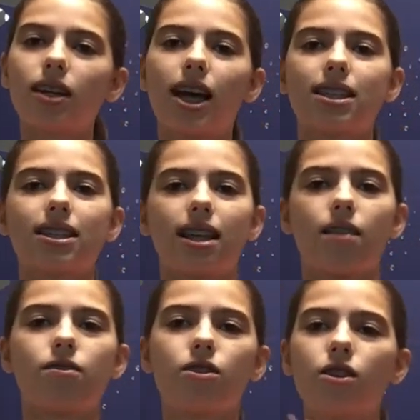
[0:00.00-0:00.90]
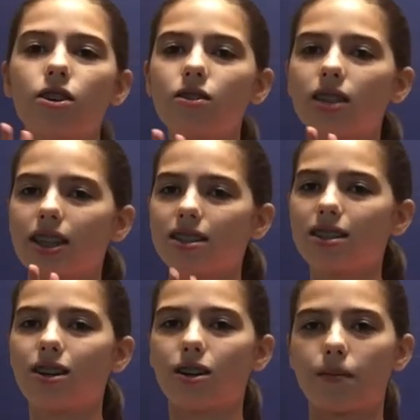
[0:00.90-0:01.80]
Twirlnastics, I have two things
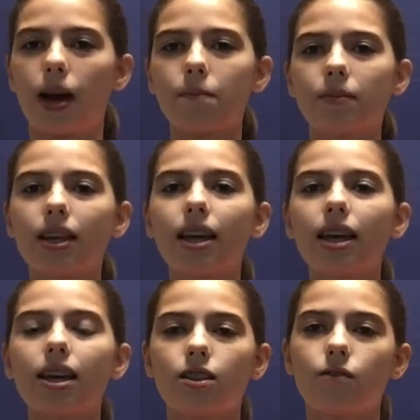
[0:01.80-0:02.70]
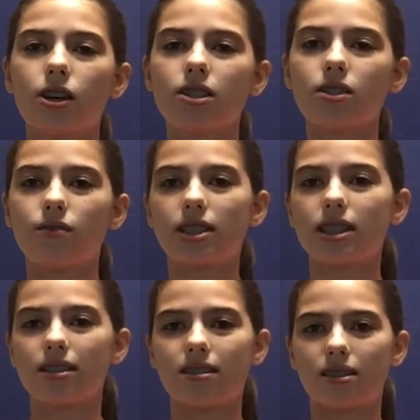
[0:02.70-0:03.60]
to talk about. The first is
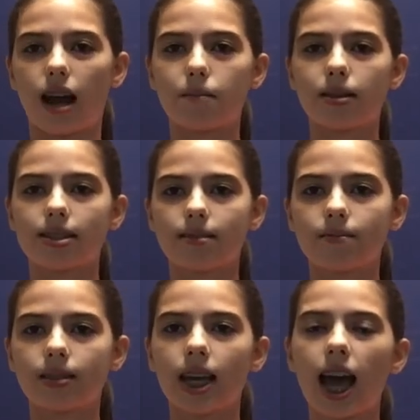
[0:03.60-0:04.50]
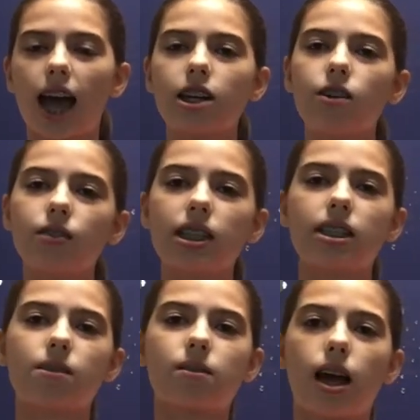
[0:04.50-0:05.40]
fifty subscribers. I know
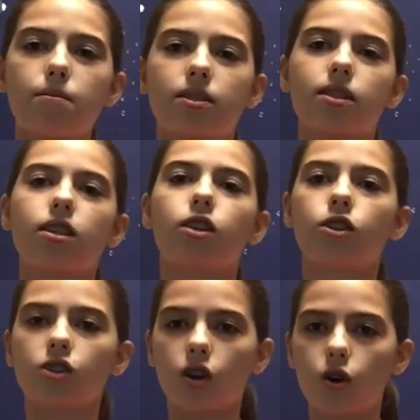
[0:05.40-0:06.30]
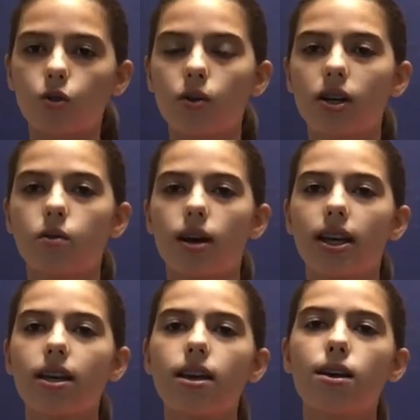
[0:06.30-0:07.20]
fifty subscribers is a long way
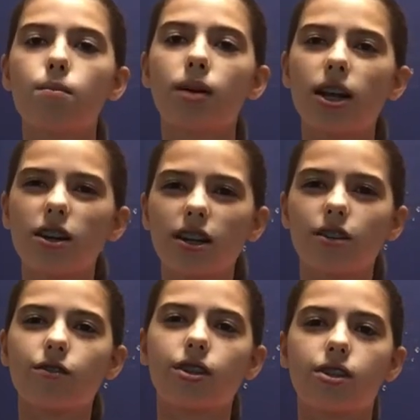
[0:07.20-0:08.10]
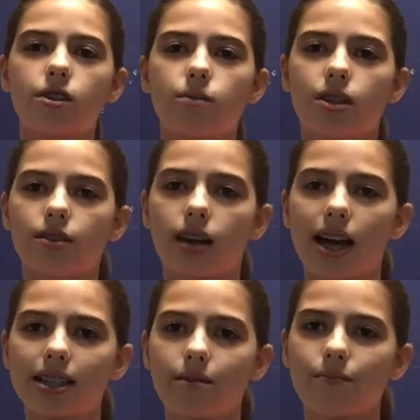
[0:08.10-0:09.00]
away, but I know I can reach it with you
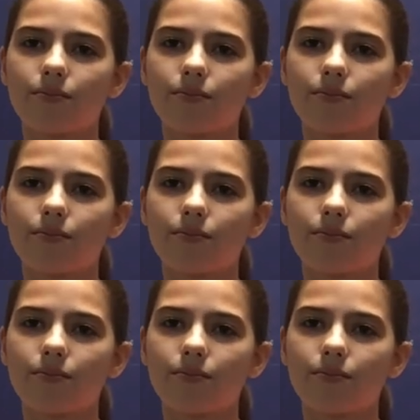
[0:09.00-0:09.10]
guys.